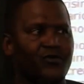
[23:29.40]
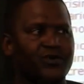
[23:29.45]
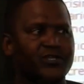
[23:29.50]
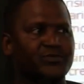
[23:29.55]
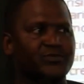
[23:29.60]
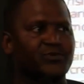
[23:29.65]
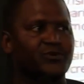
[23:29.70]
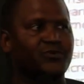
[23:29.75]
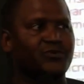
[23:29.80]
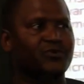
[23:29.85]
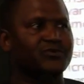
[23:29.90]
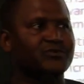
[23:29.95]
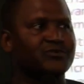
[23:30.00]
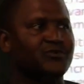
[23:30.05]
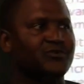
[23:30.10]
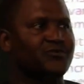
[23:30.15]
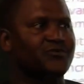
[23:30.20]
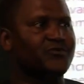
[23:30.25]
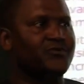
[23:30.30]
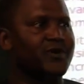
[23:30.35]
was
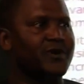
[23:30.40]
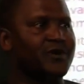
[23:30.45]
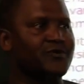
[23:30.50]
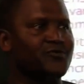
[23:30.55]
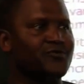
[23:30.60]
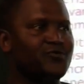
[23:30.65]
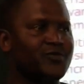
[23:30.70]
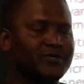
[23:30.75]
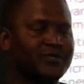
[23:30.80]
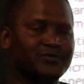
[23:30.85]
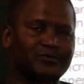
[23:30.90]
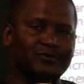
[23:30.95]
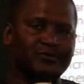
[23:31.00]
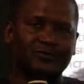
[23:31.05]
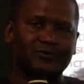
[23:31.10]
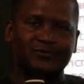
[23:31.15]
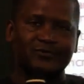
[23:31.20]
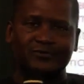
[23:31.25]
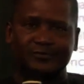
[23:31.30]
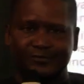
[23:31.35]
because of rumors. You
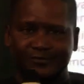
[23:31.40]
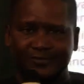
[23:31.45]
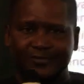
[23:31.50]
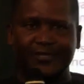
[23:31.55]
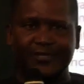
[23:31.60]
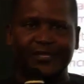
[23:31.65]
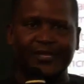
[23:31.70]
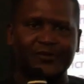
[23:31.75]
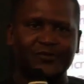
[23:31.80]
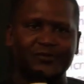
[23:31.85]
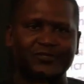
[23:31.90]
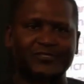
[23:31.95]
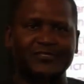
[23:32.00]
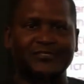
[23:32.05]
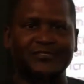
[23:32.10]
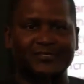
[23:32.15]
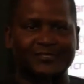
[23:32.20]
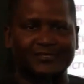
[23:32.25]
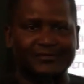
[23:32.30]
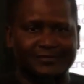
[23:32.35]
know,
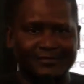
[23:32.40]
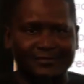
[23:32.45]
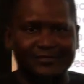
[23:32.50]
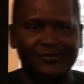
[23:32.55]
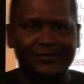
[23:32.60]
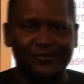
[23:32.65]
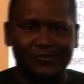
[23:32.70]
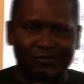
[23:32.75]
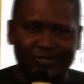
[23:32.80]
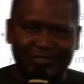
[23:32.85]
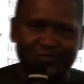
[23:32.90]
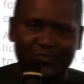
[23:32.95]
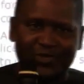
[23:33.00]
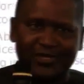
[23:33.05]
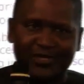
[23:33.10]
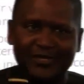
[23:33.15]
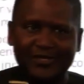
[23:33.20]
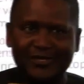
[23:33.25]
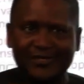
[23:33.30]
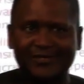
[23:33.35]
Lagos looks
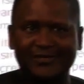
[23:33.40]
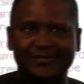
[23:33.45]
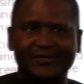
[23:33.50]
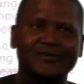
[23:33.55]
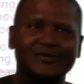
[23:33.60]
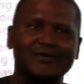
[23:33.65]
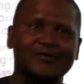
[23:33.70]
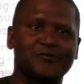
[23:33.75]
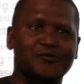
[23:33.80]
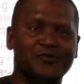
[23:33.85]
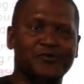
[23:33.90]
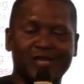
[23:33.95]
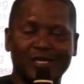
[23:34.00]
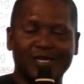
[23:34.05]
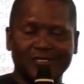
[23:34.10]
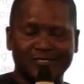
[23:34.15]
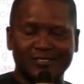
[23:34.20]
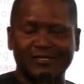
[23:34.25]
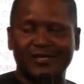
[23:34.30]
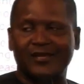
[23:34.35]
big, or
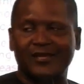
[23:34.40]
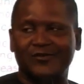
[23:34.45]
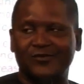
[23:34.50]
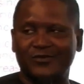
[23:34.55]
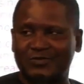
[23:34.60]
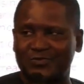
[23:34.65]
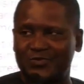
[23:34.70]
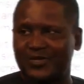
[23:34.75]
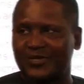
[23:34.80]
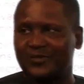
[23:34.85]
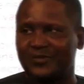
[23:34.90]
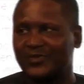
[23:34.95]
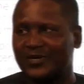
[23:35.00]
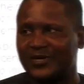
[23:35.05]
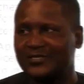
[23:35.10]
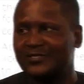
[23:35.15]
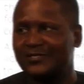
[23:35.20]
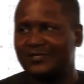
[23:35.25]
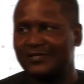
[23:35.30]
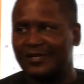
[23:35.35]
Nigeria looks big,
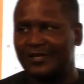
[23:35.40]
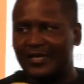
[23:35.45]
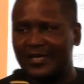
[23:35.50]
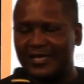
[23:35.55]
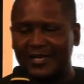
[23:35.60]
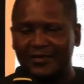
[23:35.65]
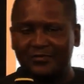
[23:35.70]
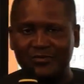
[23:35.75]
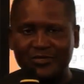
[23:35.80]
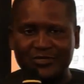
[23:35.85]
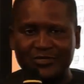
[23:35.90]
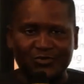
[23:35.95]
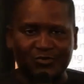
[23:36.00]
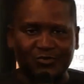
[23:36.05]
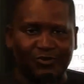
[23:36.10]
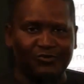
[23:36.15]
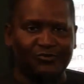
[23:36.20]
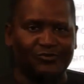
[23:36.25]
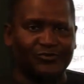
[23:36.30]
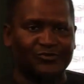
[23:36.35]
but it can be
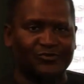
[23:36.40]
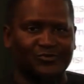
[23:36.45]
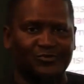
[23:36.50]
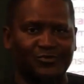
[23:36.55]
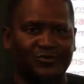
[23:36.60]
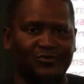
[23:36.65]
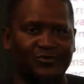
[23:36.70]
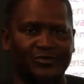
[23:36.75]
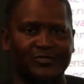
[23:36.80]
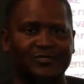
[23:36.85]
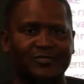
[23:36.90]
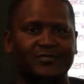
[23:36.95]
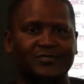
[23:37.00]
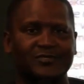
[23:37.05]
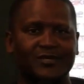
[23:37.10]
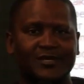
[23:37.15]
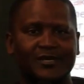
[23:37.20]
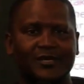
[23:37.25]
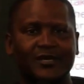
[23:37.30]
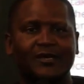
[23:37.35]
small also,
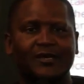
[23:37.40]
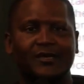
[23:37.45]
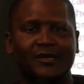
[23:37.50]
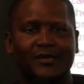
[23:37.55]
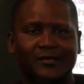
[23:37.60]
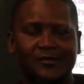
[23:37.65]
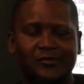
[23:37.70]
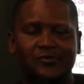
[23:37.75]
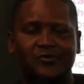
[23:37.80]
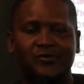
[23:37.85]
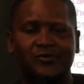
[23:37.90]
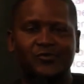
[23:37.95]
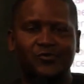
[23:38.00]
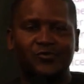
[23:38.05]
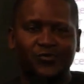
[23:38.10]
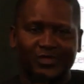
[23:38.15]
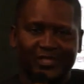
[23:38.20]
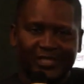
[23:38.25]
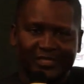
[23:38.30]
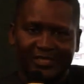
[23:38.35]
because, you know,
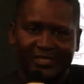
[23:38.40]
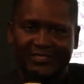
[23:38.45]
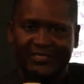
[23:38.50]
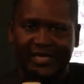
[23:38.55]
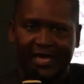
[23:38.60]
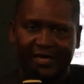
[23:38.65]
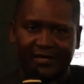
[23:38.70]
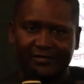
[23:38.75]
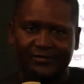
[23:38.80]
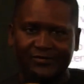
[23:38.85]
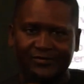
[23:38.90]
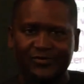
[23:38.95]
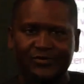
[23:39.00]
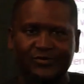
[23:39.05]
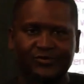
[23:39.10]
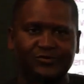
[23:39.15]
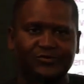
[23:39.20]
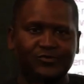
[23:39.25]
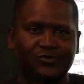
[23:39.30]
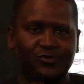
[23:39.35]
within the cycle
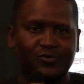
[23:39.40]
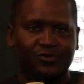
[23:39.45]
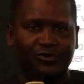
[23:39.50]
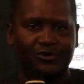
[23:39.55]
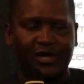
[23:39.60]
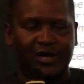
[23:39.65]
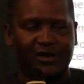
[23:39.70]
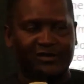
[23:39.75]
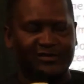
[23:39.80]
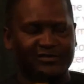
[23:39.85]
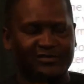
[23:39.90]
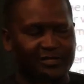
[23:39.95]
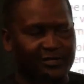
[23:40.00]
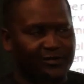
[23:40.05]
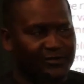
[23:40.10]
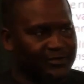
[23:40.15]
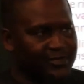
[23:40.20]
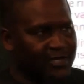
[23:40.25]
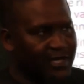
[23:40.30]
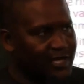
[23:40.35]
we know all our
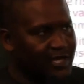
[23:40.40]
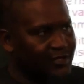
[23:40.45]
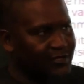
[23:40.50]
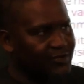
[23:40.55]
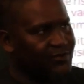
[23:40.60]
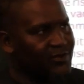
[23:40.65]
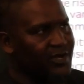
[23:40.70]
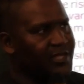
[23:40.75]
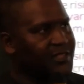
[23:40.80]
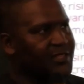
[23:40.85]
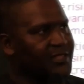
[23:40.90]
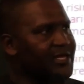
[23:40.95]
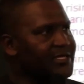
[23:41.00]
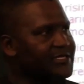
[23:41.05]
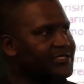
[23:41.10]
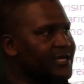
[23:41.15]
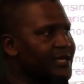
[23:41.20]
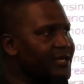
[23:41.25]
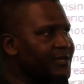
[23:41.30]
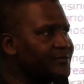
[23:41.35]
source. And, you know, at
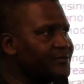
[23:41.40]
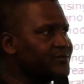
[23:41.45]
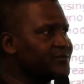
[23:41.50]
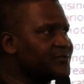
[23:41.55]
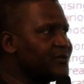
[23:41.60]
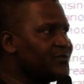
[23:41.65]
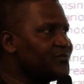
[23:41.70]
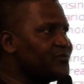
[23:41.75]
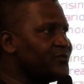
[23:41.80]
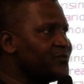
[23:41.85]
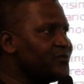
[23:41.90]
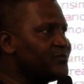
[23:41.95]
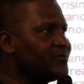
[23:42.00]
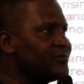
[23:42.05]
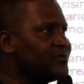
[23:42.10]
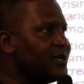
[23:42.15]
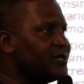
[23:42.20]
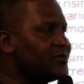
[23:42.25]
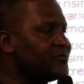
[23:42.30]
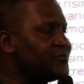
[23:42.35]
that time, some
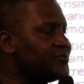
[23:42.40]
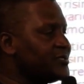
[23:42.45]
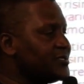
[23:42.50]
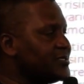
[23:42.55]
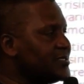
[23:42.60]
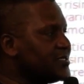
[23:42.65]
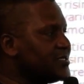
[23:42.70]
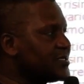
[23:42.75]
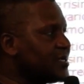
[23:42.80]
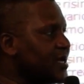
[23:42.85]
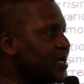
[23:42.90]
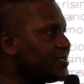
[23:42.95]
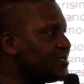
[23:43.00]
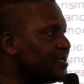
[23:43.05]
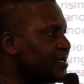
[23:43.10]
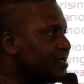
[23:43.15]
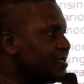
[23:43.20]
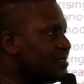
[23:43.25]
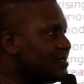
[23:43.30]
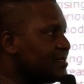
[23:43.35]
people had already
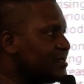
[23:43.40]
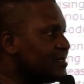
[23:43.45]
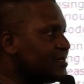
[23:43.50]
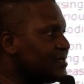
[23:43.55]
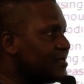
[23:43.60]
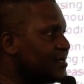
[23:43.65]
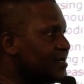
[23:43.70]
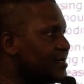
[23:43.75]
started